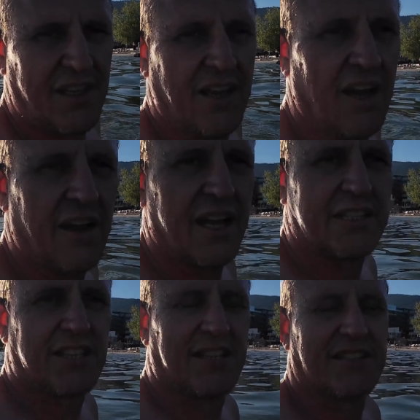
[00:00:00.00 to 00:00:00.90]
all right
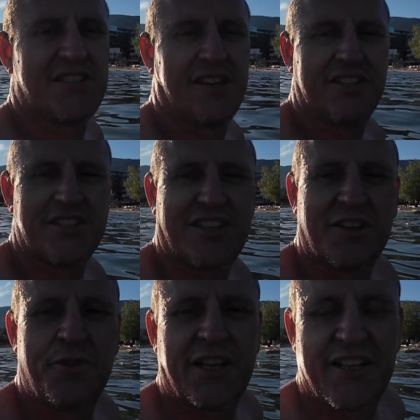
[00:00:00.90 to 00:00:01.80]
so just a
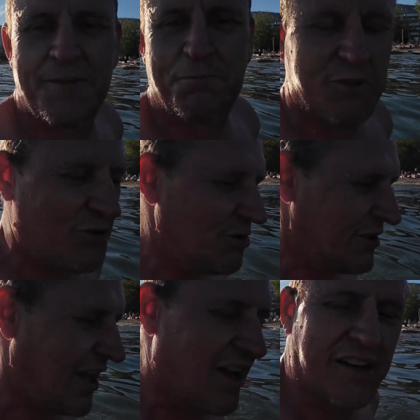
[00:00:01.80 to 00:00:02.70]
quick dip to cool
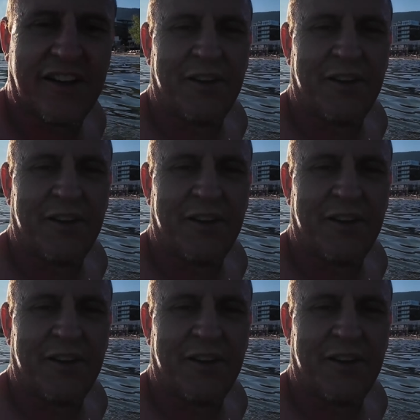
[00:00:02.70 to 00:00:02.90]
down and